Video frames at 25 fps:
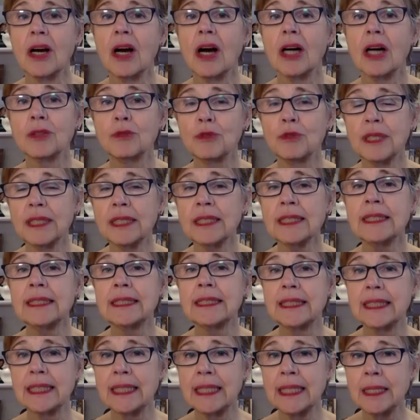on really
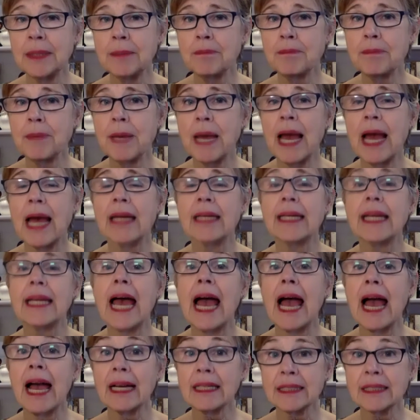deep and
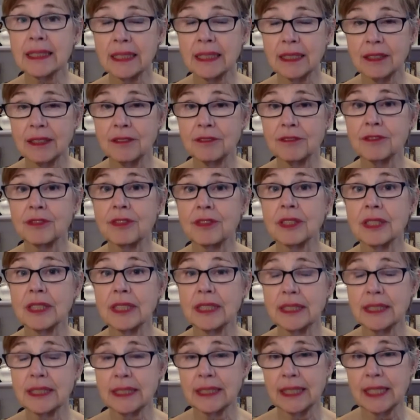active
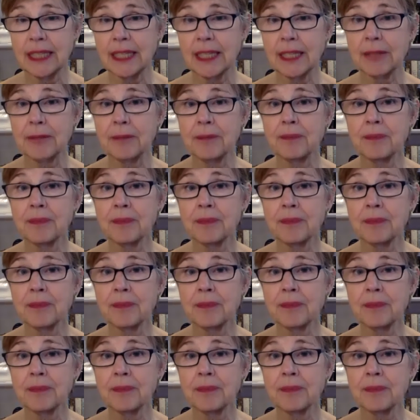listening